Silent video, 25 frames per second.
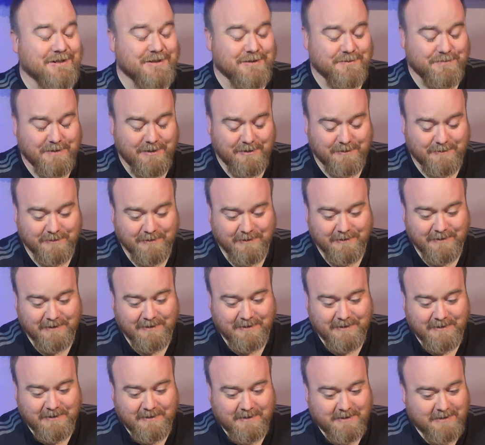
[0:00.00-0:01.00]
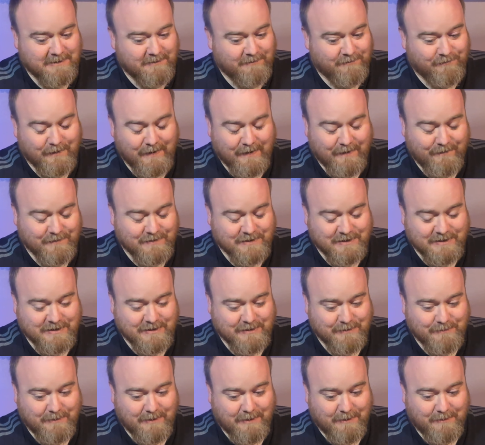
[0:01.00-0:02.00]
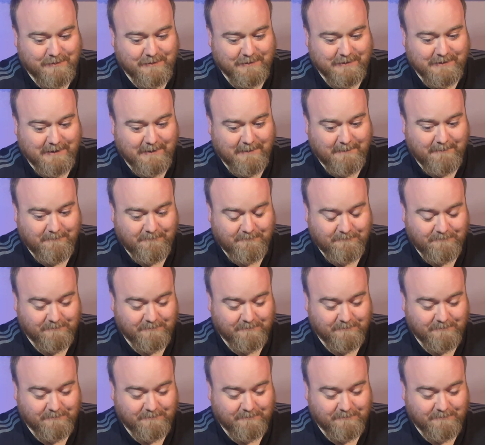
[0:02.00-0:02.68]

as well. The flavours are still holding up.